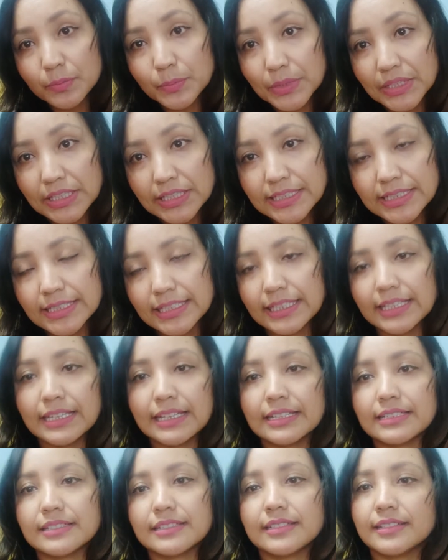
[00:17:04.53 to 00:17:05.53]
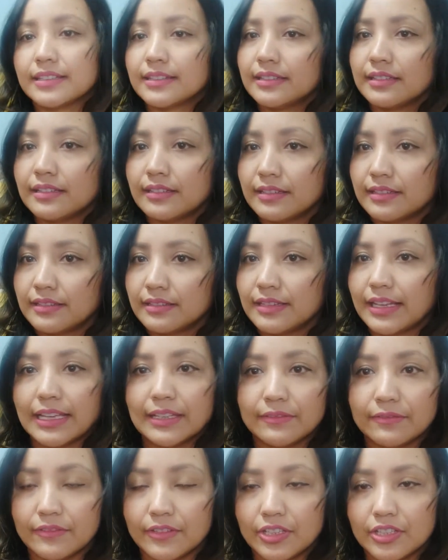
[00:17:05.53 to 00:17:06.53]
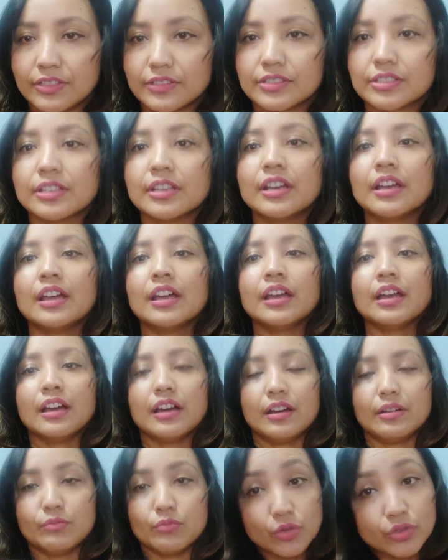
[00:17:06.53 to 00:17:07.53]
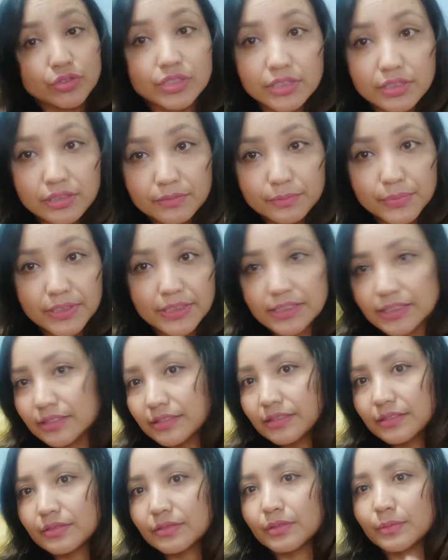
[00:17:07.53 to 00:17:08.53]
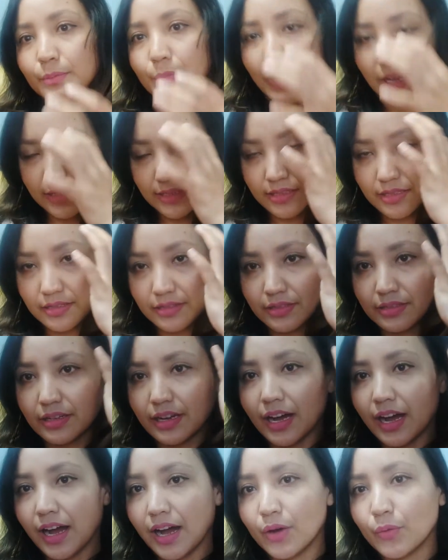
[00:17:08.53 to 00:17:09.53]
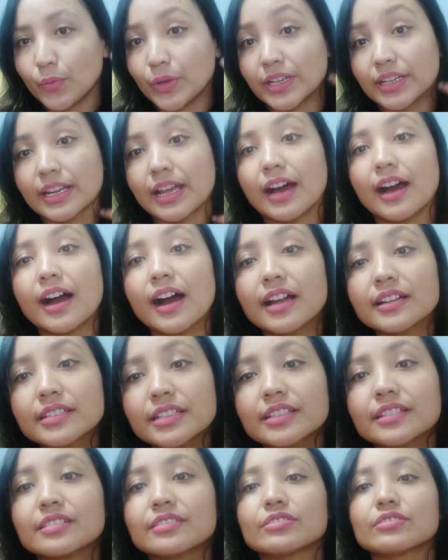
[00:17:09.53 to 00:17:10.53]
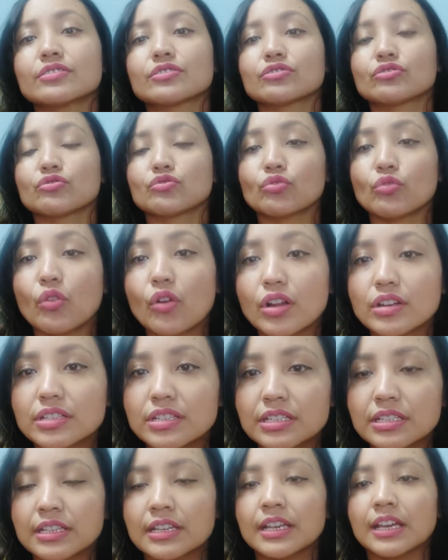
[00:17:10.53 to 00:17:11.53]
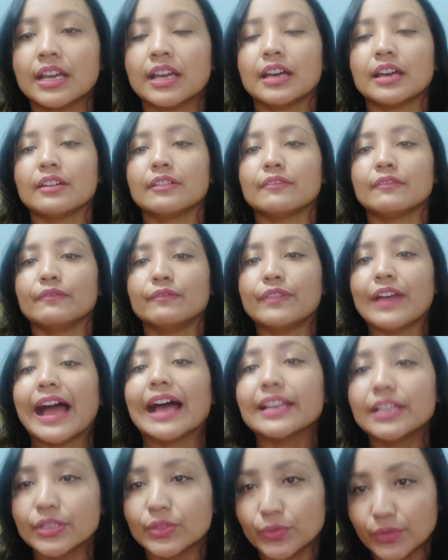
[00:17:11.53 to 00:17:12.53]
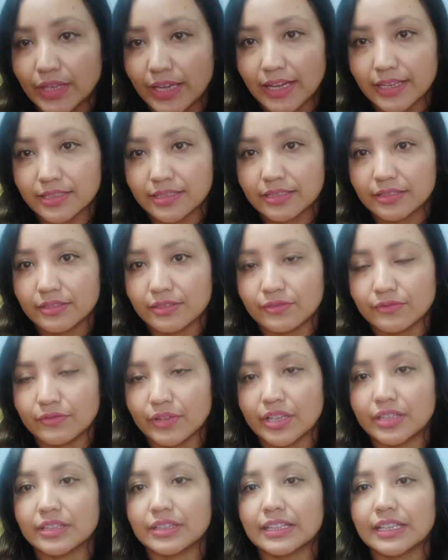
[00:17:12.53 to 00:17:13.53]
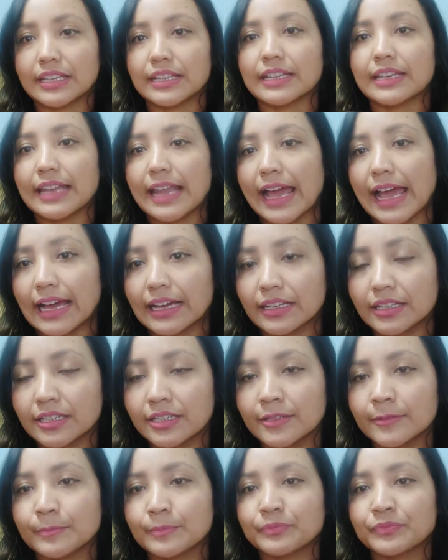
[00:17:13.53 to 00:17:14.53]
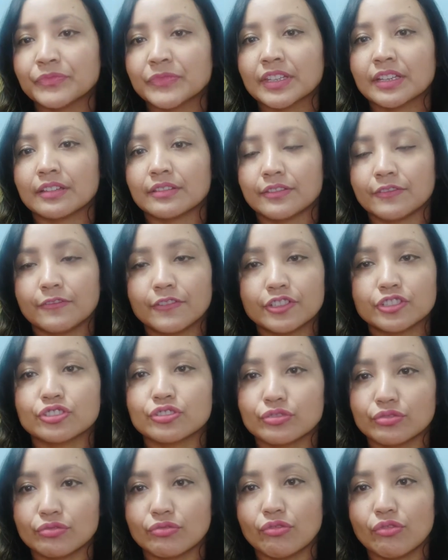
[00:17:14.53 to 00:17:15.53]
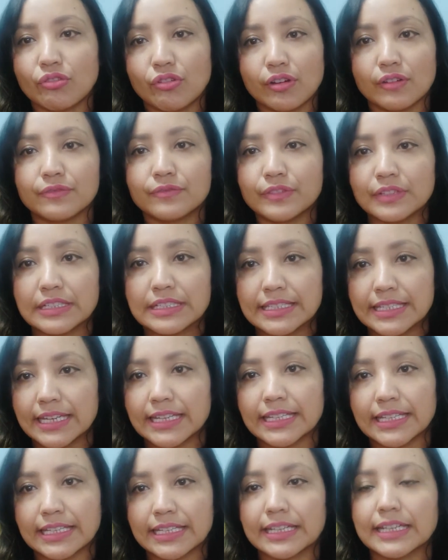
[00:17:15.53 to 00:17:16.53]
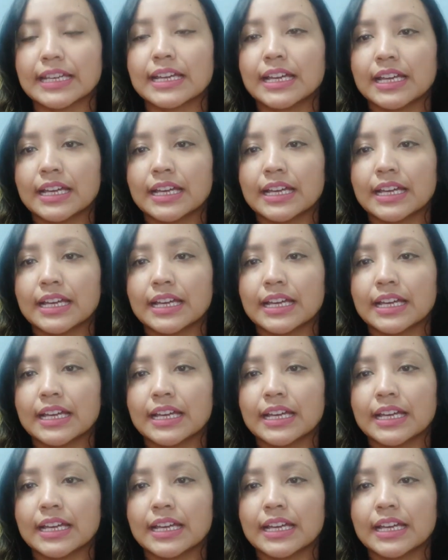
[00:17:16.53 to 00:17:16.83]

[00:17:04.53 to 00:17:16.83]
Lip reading: piece, and life is a mortal piece, but when artist does not value that, when they lack the vision of taking